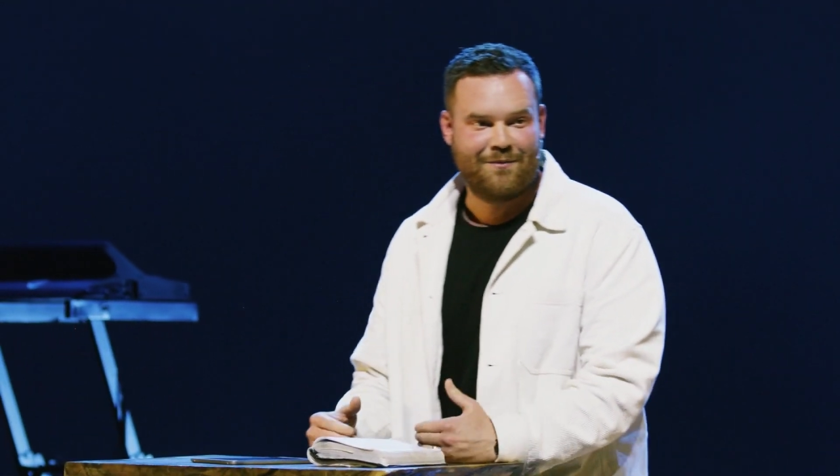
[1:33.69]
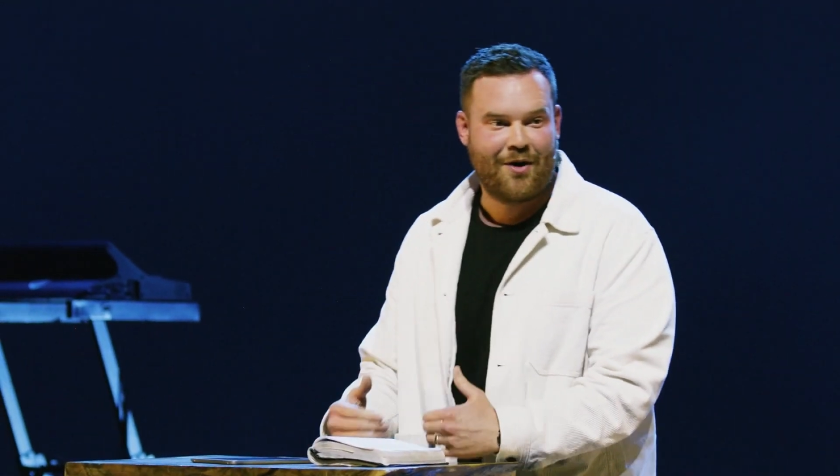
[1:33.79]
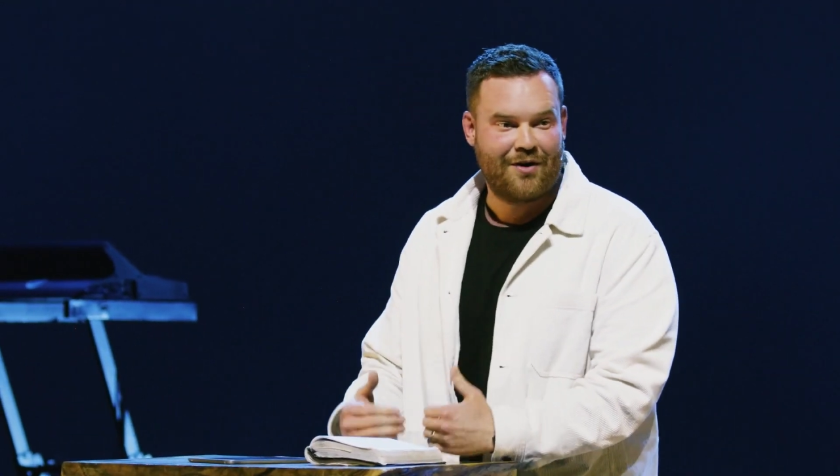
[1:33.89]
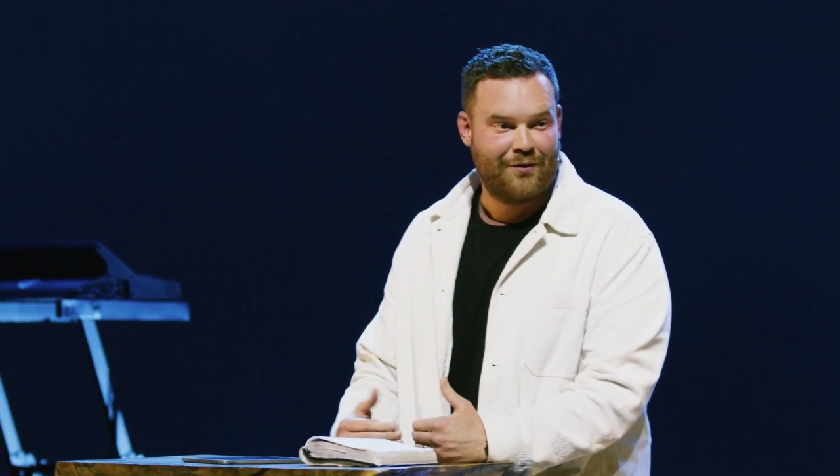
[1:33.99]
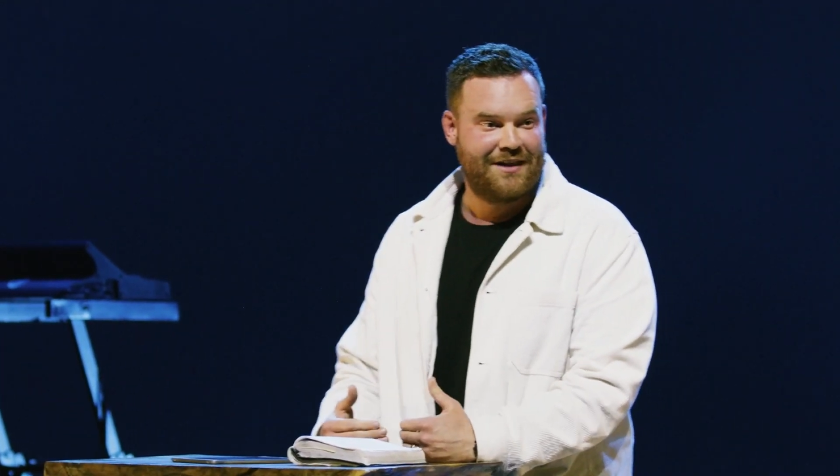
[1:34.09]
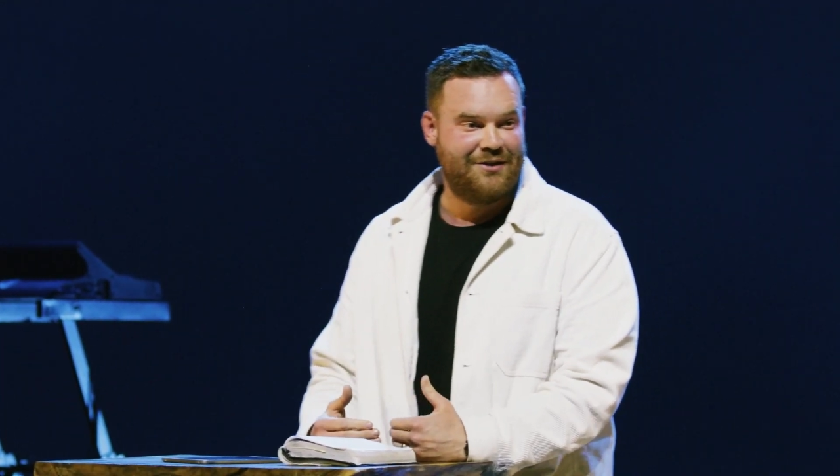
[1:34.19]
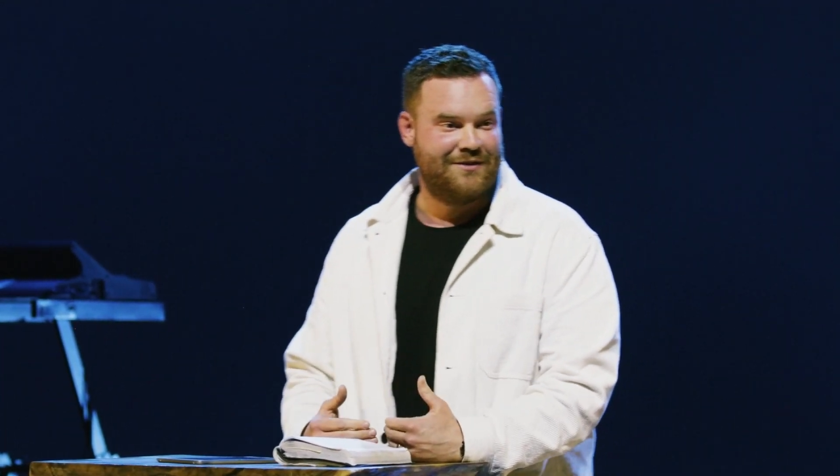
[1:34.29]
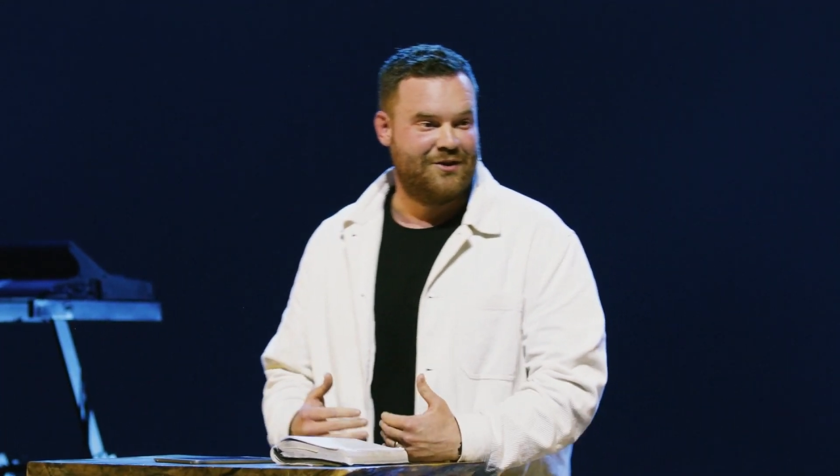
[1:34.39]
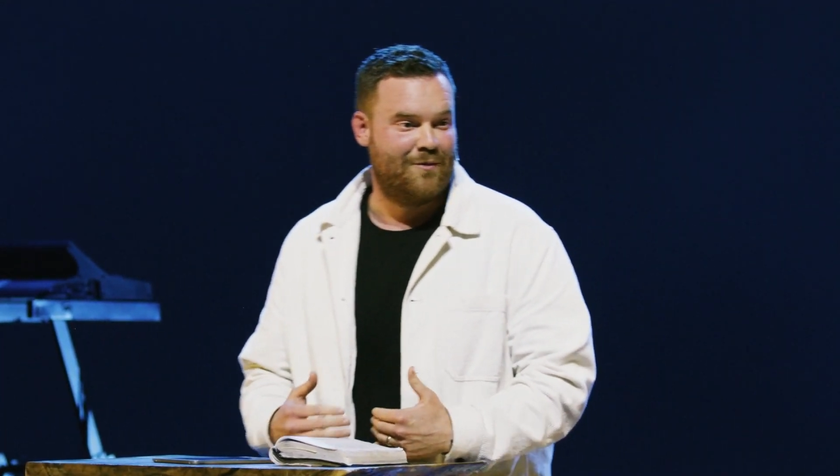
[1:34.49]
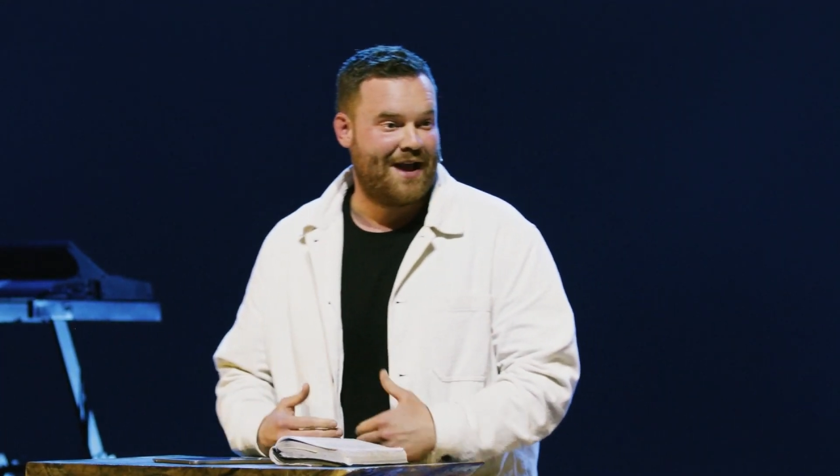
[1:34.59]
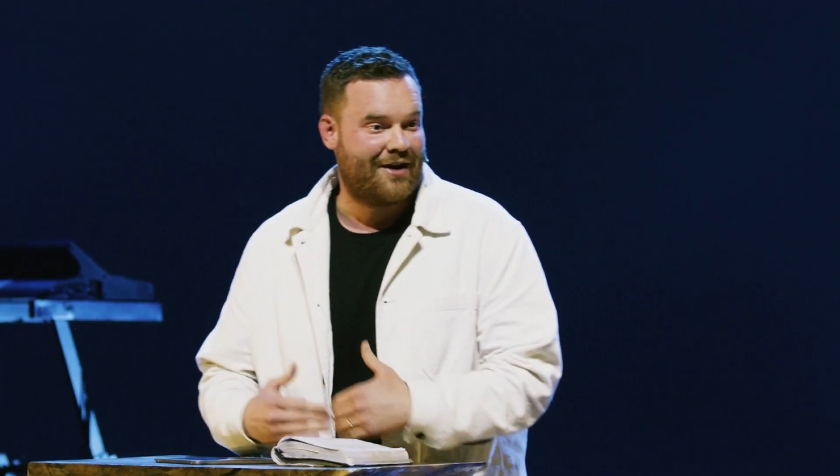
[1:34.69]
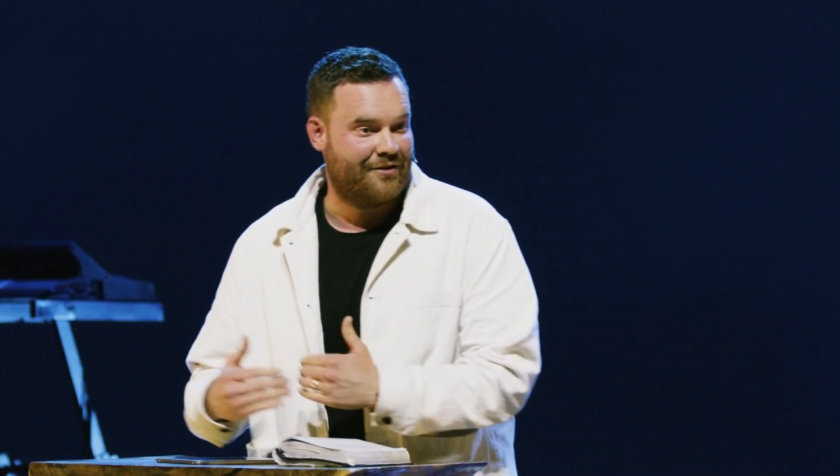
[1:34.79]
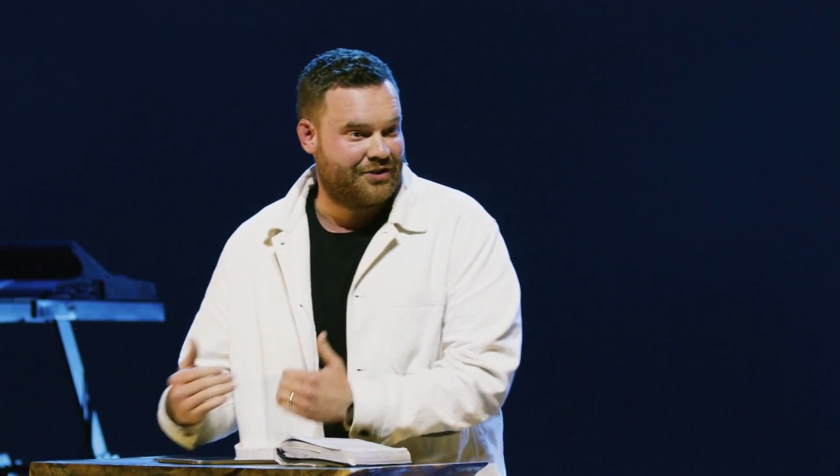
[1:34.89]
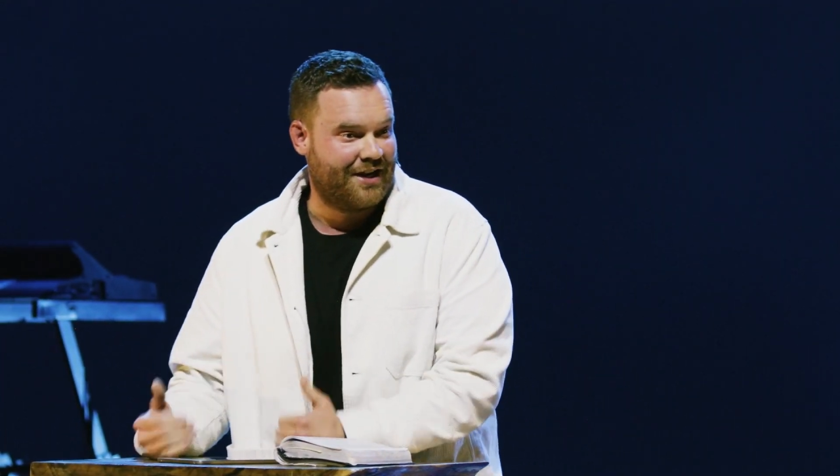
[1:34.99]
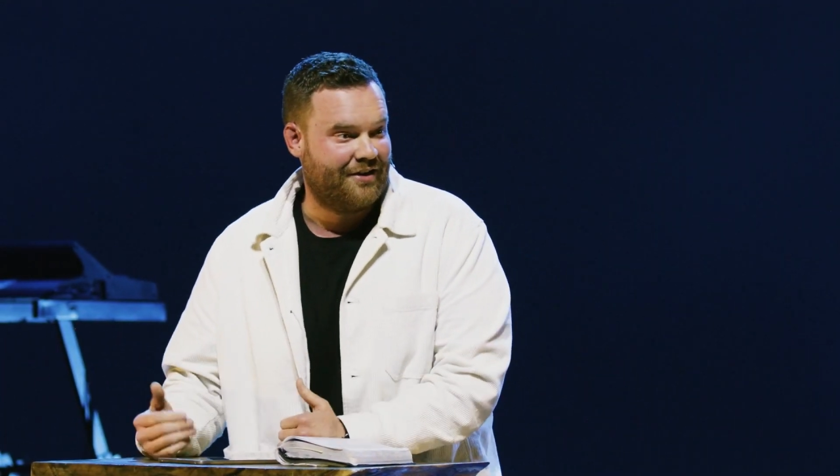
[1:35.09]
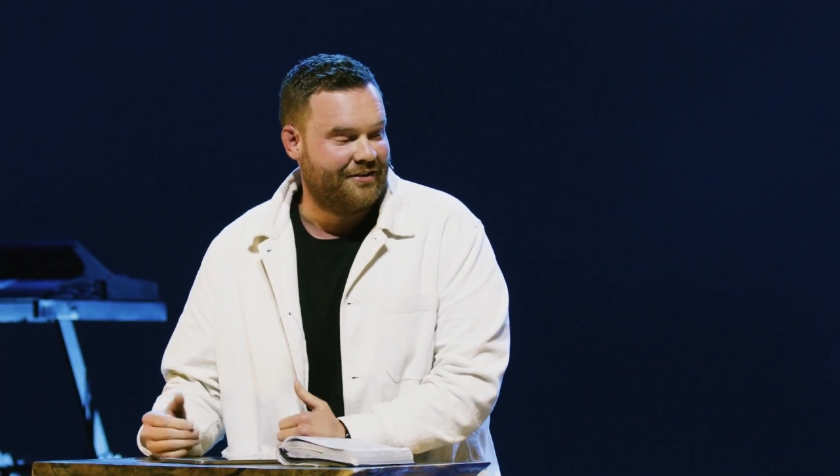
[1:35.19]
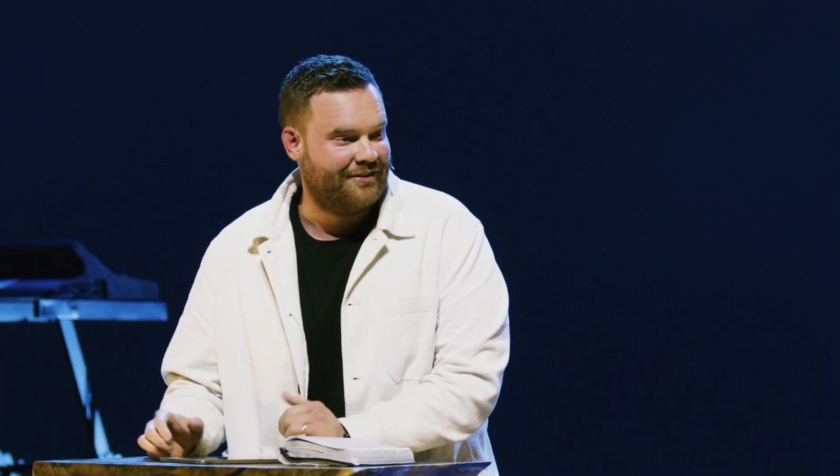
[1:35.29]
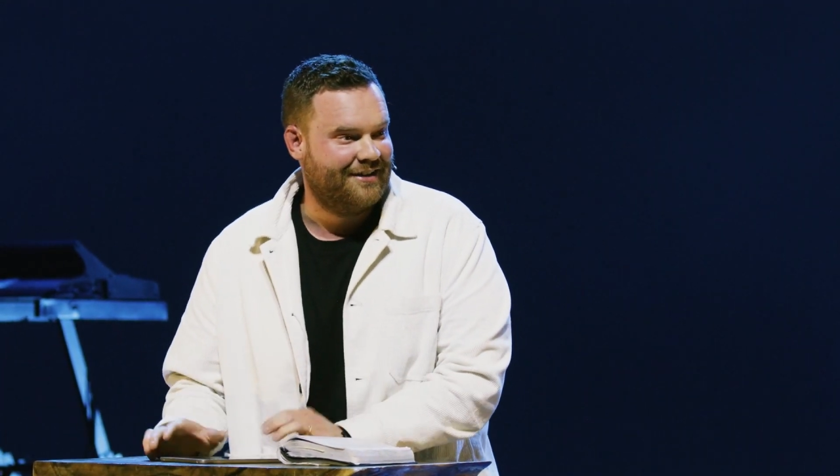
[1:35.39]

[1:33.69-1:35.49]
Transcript: and part of what they do is they do a background check on you,